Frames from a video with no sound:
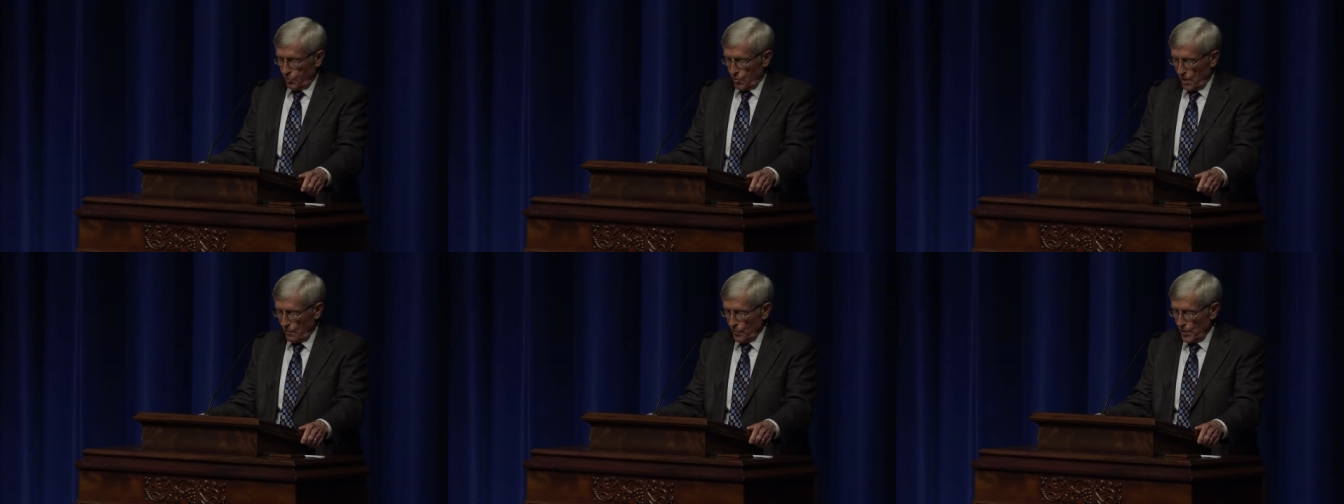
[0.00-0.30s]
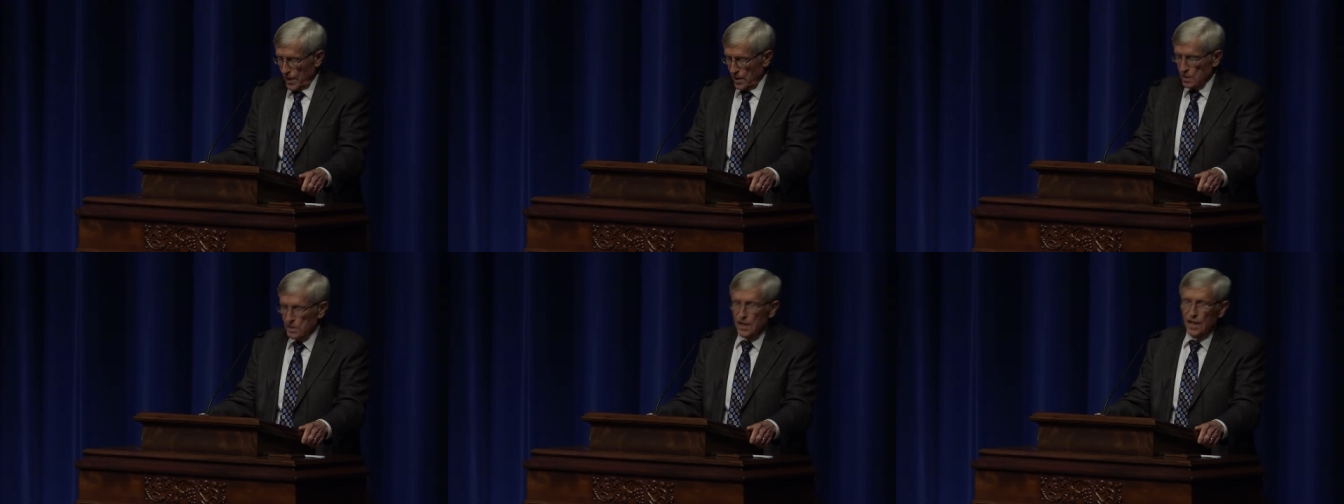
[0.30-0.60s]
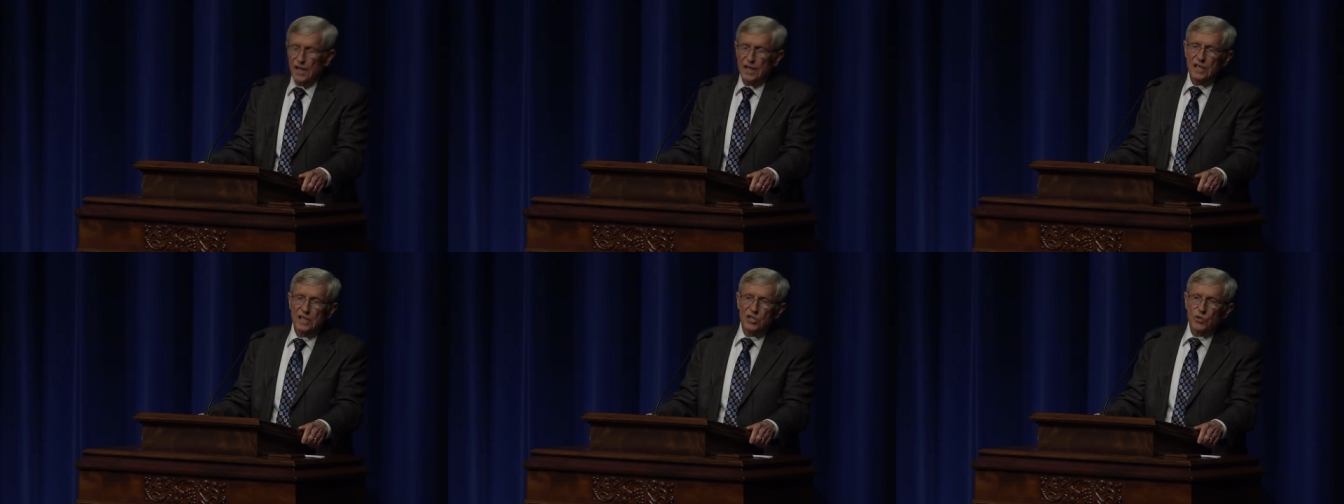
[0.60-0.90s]
What we had
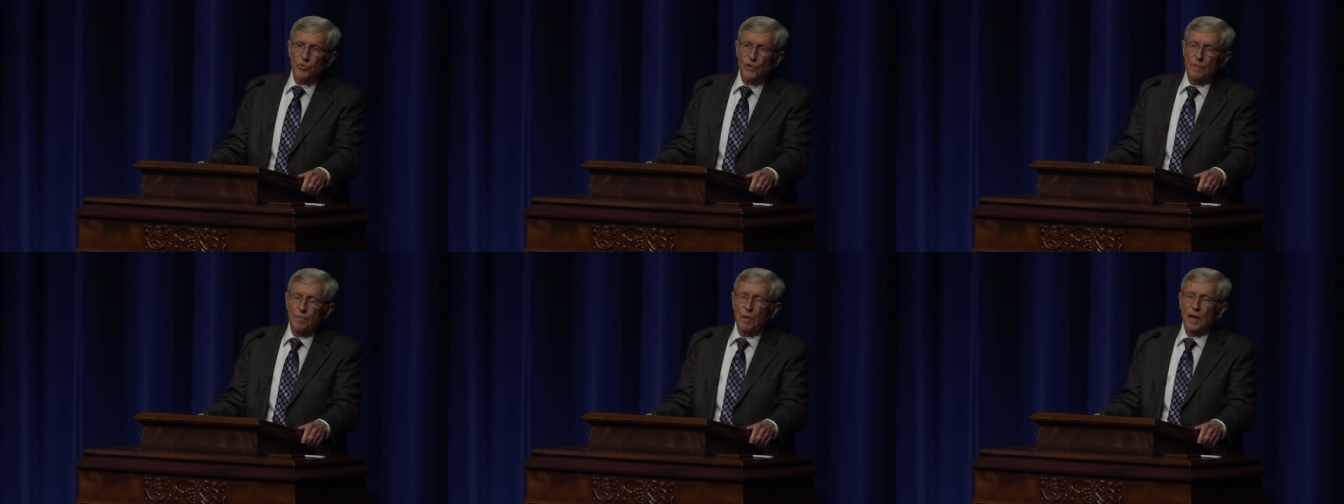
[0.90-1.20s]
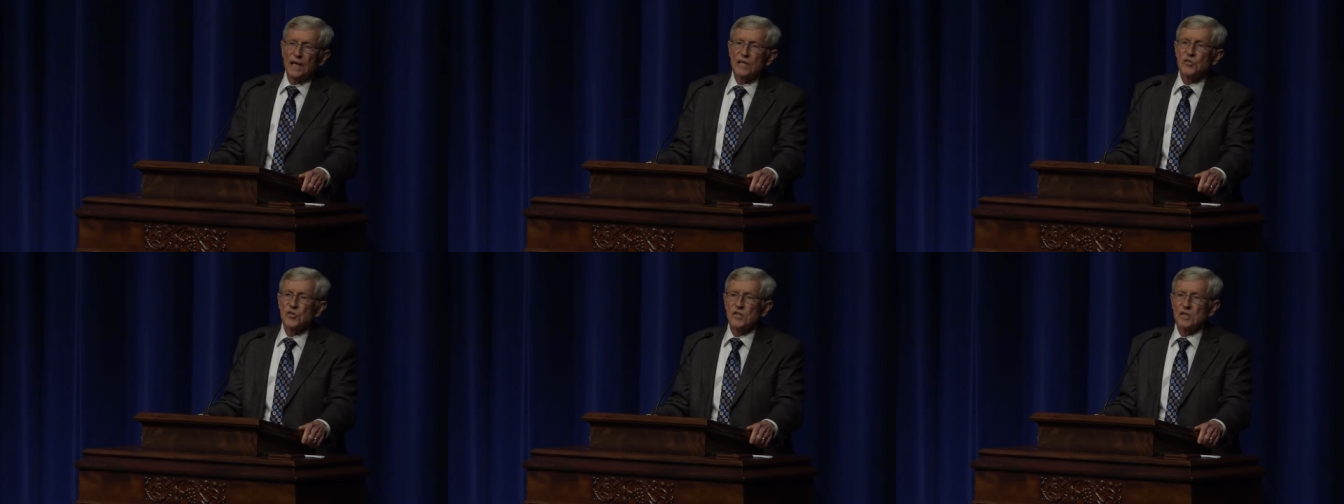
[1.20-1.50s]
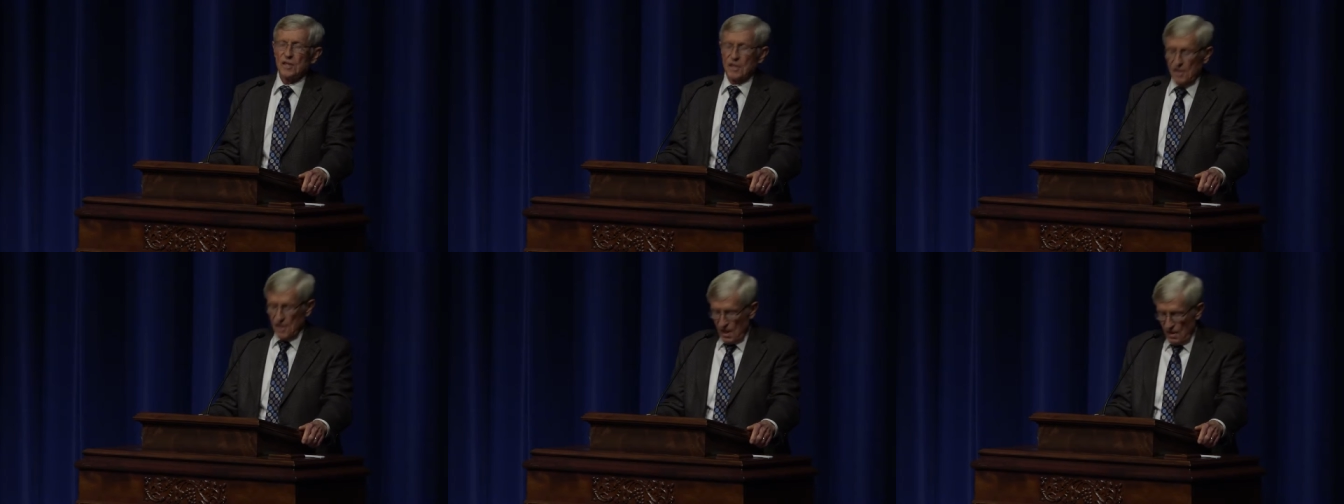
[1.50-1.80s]
done is replaced
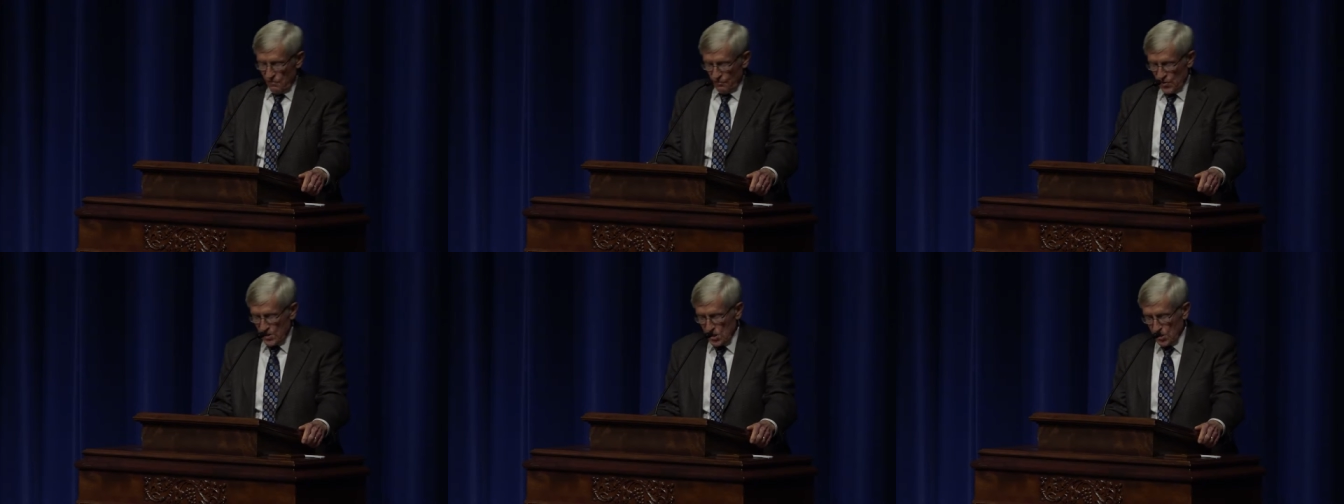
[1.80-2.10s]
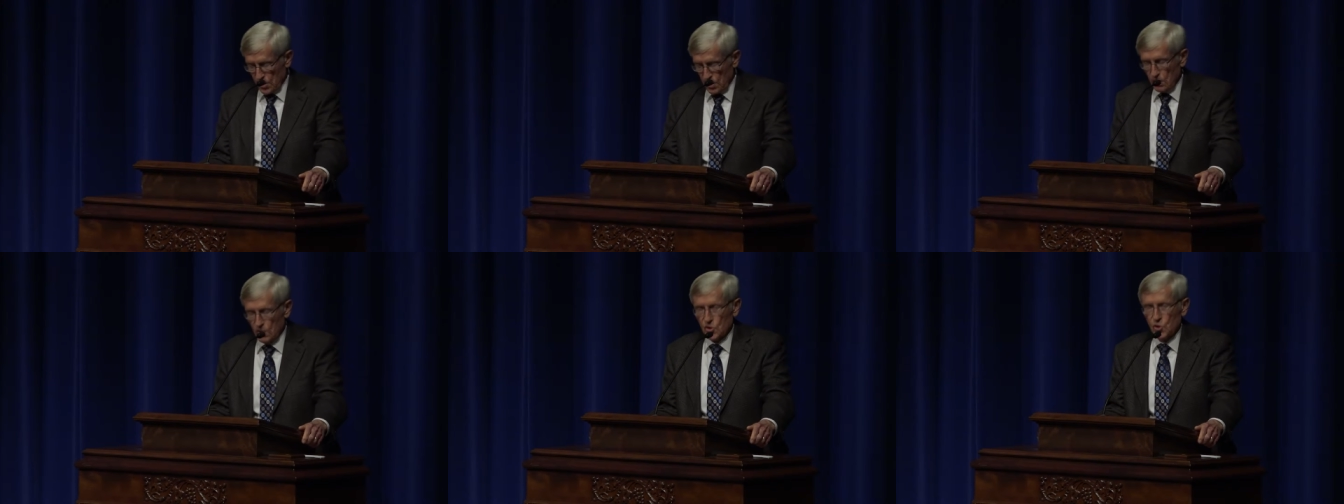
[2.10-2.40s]
the physical